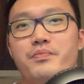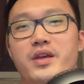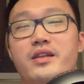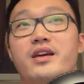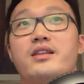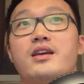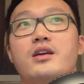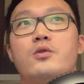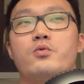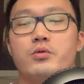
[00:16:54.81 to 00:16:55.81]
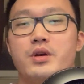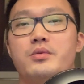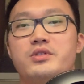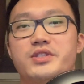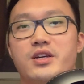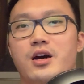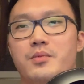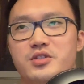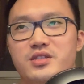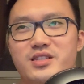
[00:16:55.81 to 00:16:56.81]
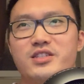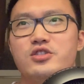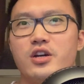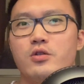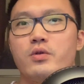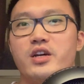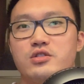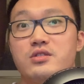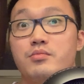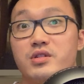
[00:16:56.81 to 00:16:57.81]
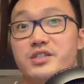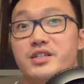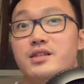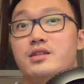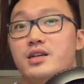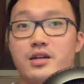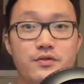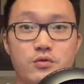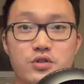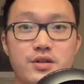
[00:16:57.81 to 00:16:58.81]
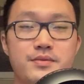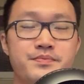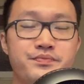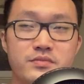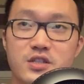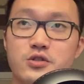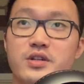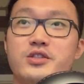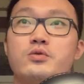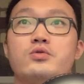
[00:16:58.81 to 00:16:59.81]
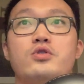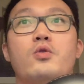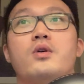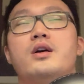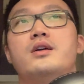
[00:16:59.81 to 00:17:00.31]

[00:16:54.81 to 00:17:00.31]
and then we'll be able to see how much this channel actually brings in the future. So that's good to know.